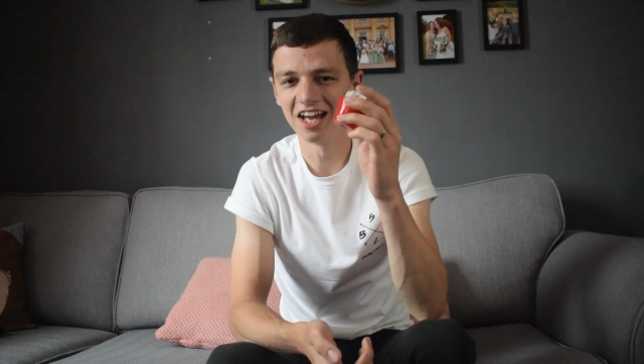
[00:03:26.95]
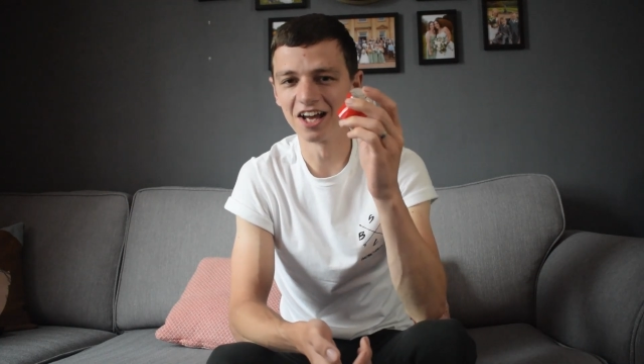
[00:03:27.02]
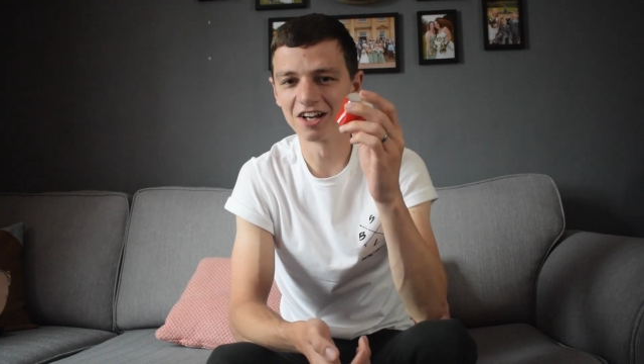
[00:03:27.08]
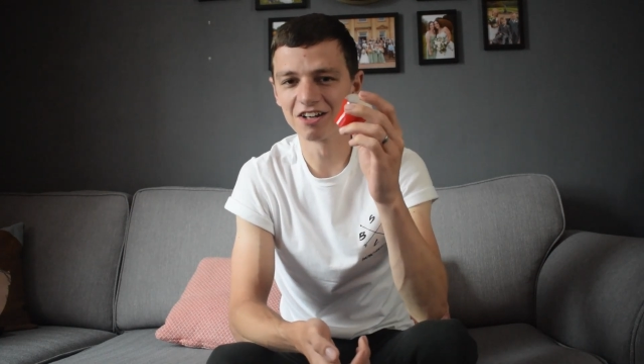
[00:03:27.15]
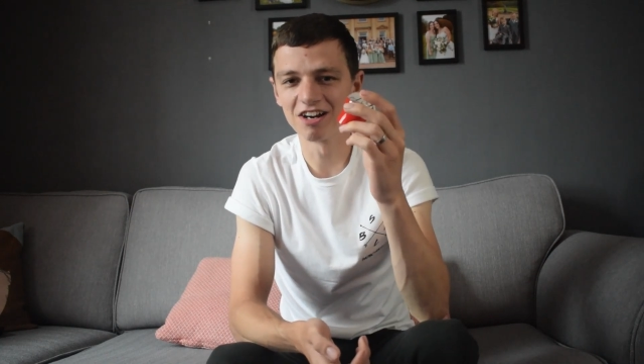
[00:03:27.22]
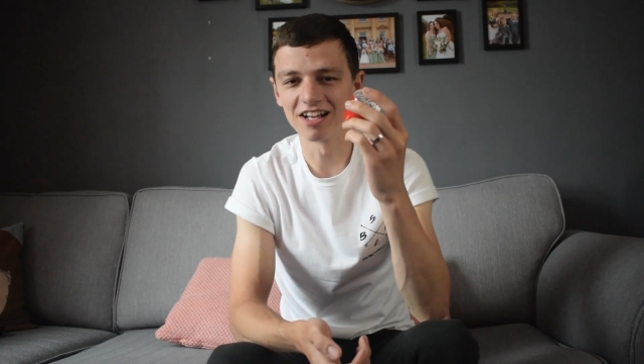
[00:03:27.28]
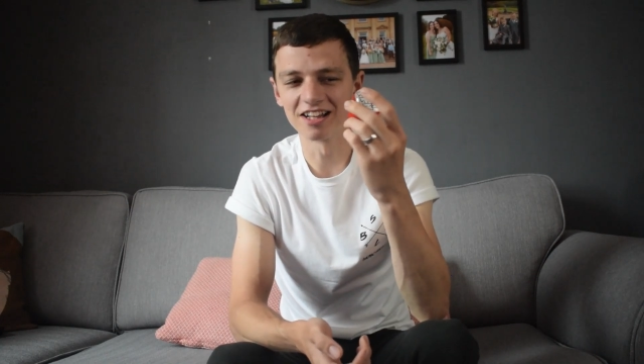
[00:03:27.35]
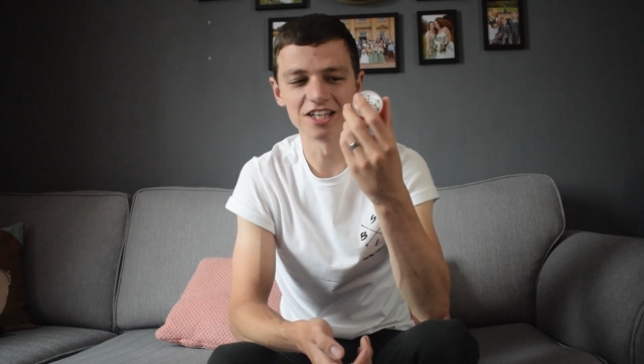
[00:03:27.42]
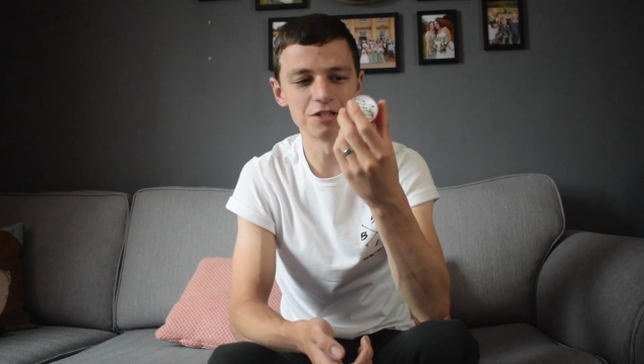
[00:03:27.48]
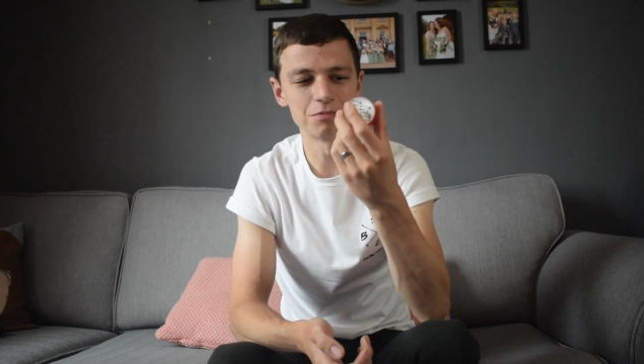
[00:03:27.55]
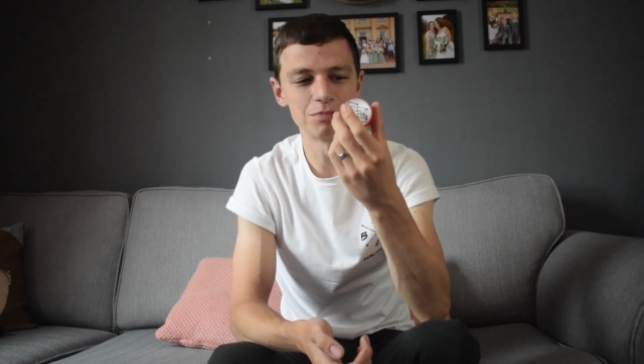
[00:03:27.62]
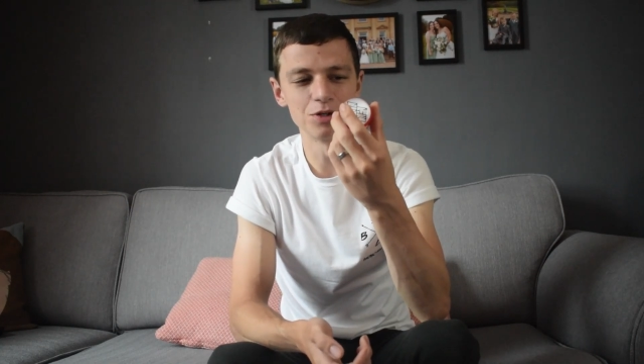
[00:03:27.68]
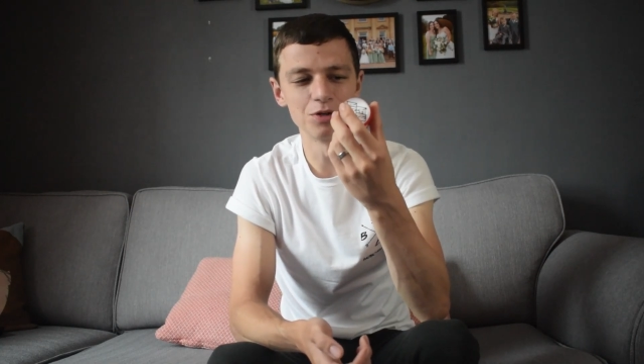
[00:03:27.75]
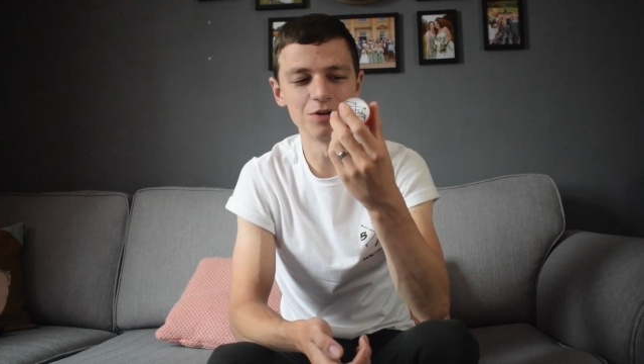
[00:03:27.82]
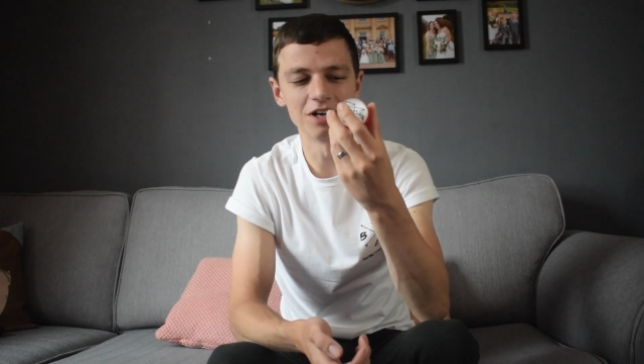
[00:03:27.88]
and crack this
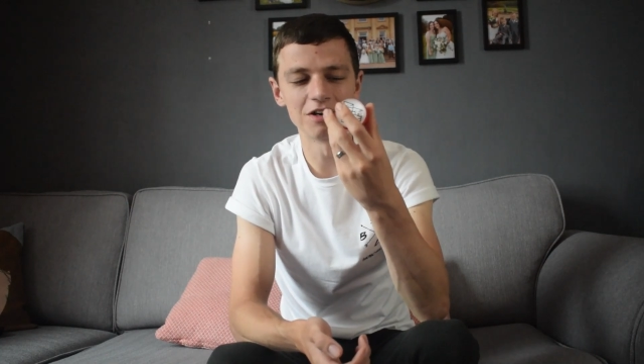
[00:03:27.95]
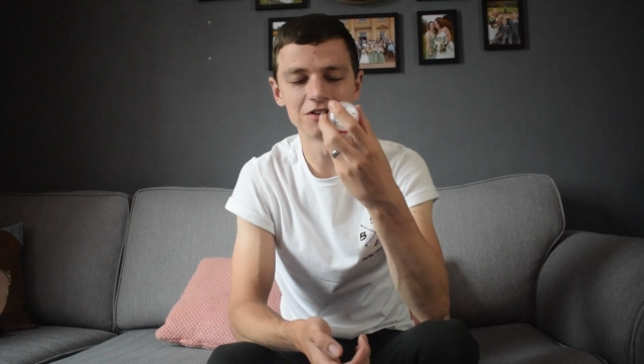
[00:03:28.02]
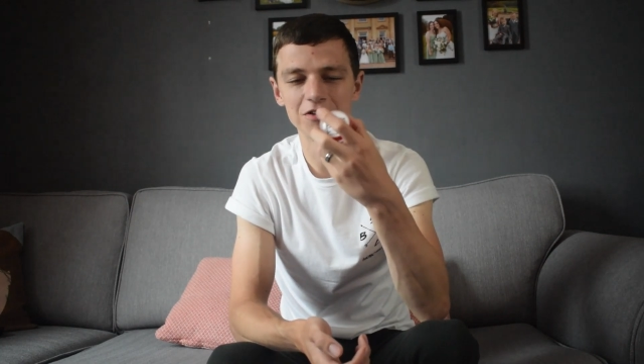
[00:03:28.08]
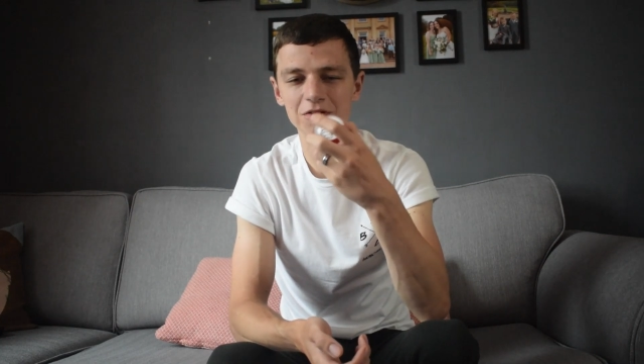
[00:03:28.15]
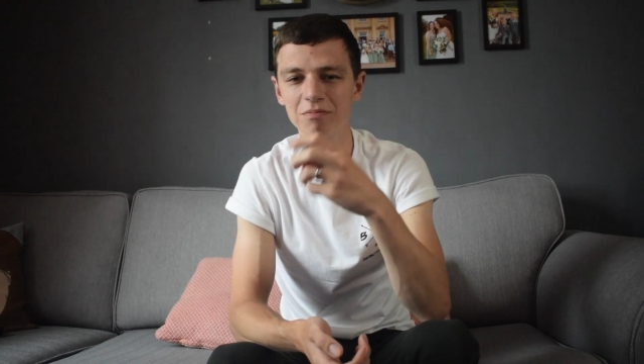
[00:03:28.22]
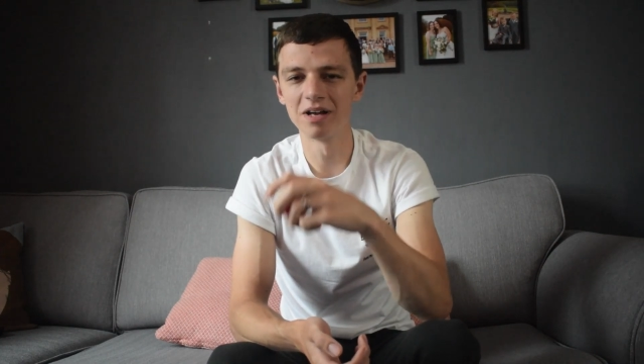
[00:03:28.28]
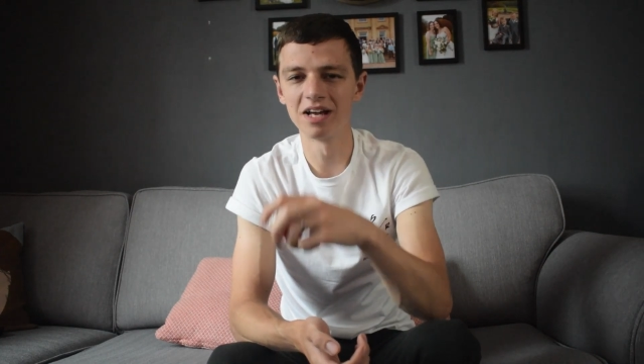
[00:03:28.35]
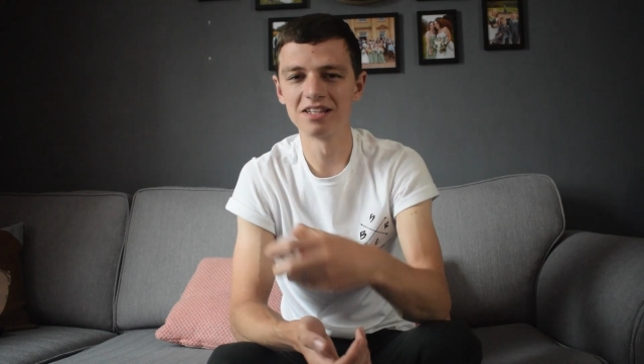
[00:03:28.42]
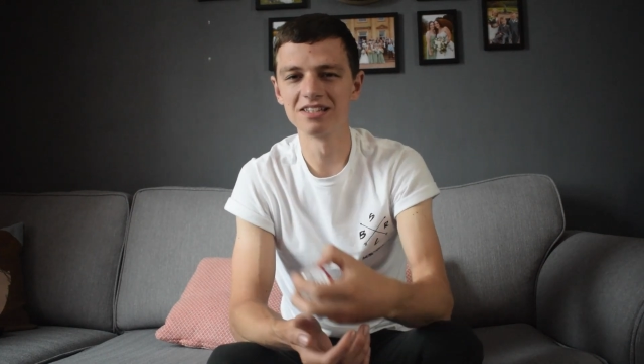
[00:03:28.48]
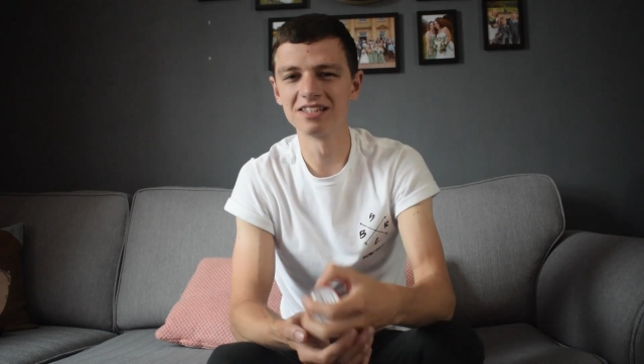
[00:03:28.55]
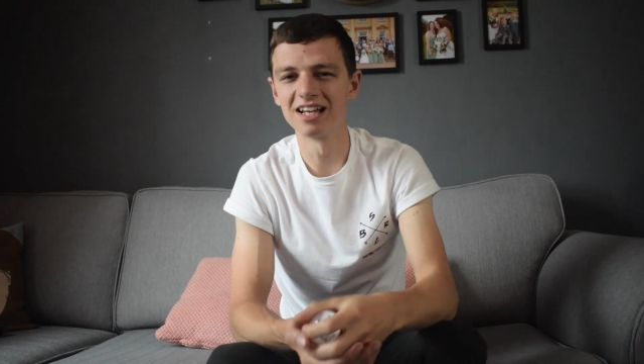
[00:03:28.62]
beauty on compared to